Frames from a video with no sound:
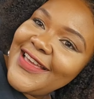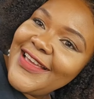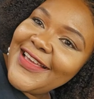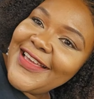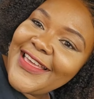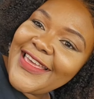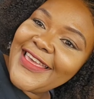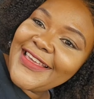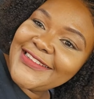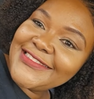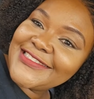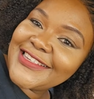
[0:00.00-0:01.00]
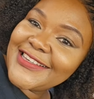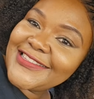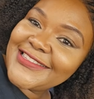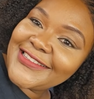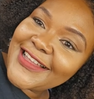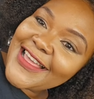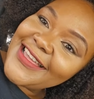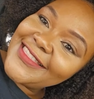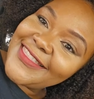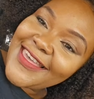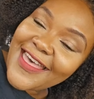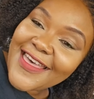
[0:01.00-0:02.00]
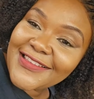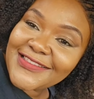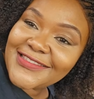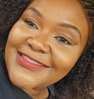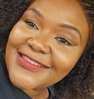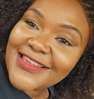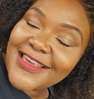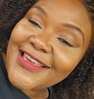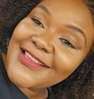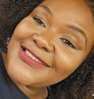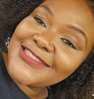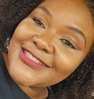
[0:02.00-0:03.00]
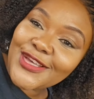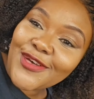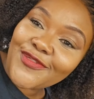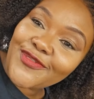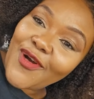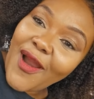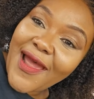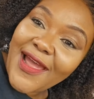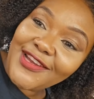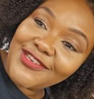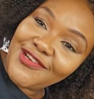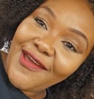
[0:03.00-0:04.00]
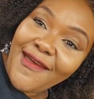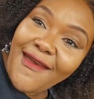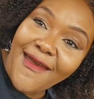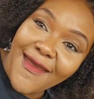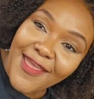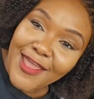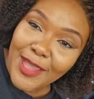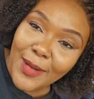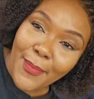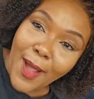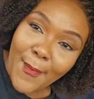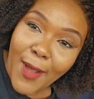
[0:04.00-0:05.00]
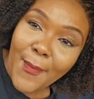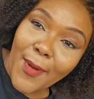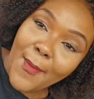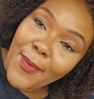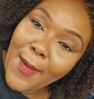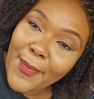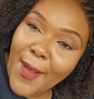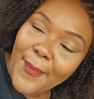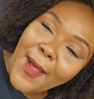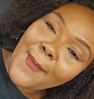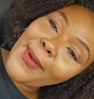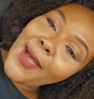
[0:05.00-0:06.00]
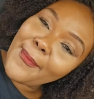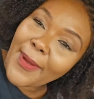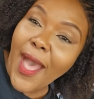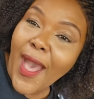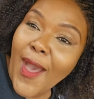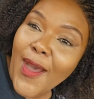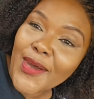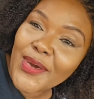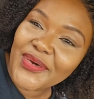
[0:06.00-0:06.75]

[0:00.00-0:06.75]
And just like that, it's a Friday. Bow, bow, bow,